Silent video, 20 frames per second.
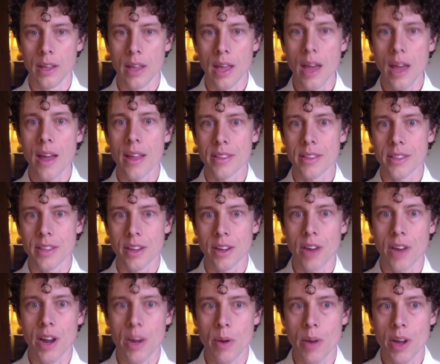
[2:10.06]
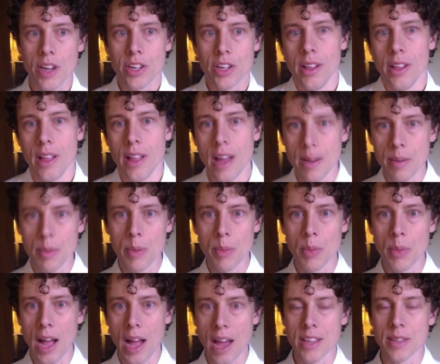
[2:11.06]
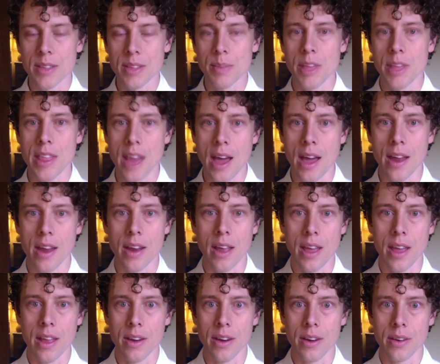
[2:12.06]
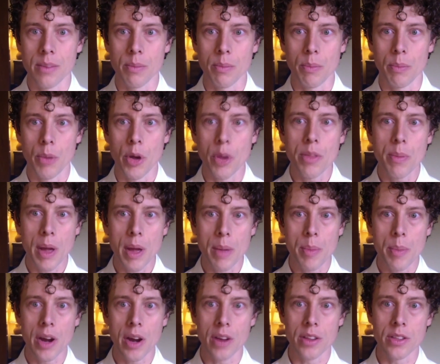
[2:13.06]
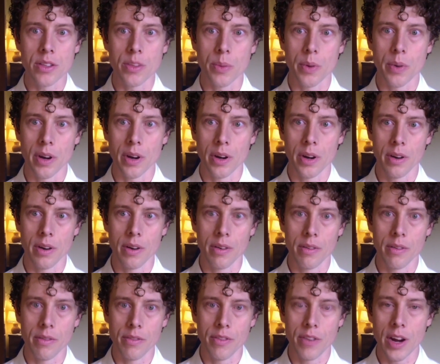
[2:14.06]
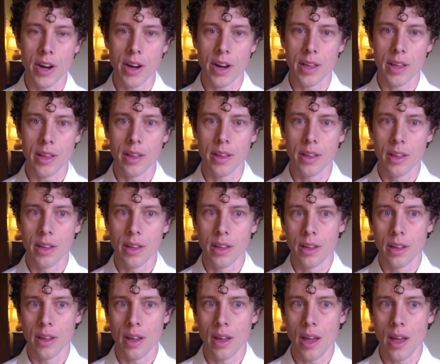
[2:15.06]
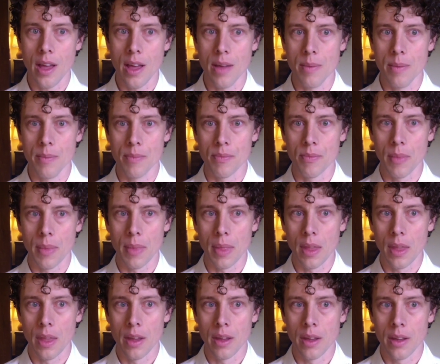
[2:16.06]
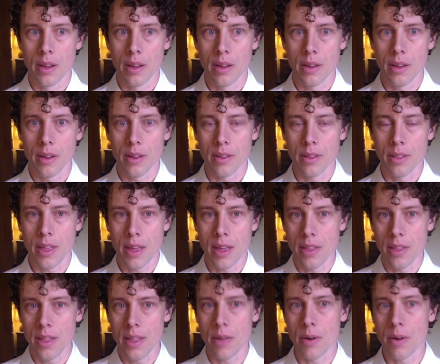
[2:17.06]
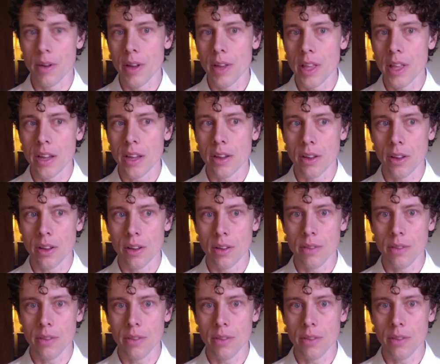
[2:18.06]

Yeah, it's a great question. A lot of people ask me that. And both my parents were very, um, they, they were really